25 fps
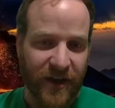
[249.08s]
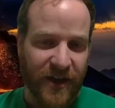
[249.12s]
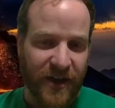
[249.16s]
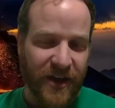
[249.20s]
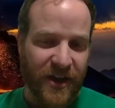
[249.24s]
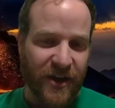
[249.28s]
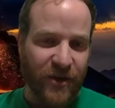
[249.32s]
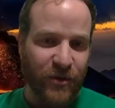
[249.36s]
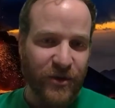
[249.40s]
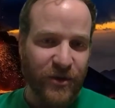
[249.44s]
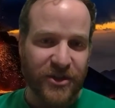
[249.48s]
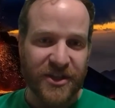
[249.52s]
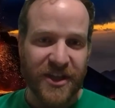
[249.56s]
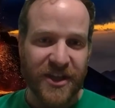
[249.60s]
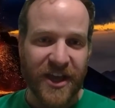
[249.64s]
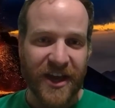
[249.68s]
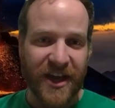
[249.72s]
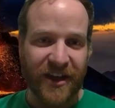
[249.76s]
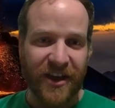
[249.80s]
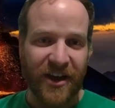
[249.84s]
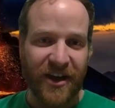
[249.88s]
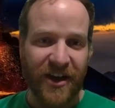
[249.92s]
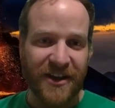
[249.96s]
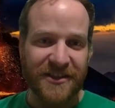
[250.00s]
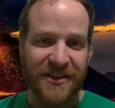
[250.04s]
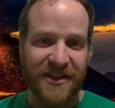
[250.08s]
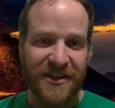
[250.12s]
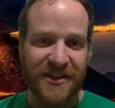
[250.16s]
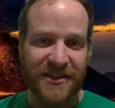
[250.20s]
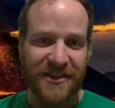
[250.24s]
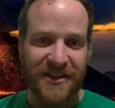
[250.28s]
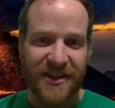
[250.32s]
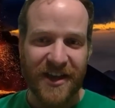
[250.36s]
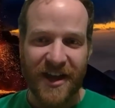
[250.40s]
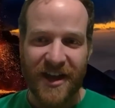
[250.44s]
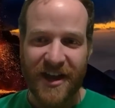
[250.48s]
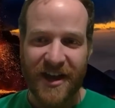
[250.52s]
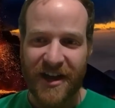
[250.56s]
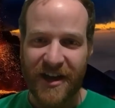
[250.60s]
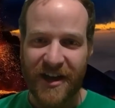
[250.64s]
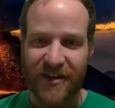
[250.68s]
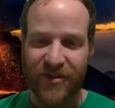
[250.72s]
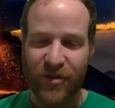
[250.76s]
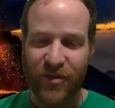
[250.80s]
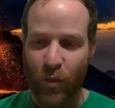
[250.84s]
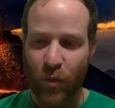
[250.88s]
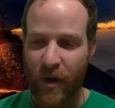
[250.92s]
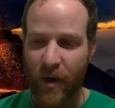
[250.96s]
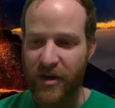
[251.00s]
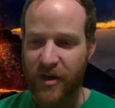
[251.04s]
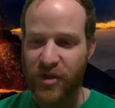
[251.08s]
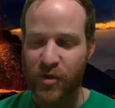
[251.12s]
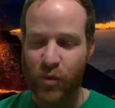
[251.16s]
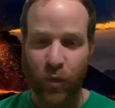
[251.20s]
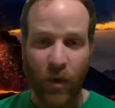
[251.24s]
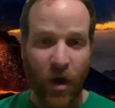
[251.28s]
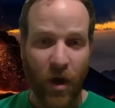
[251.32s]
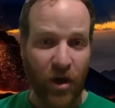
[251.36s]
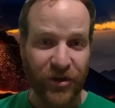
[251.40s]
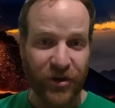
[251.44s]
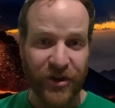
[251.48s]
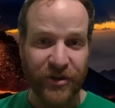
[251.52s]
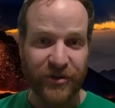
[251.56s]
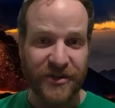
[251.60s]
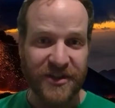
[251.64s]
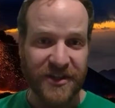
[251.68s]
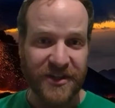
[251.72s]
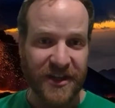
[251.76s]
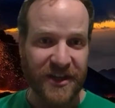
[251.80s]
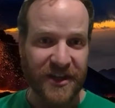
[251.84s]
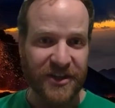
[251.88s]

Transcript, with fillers: which then causes uh, the Where's Waldo scene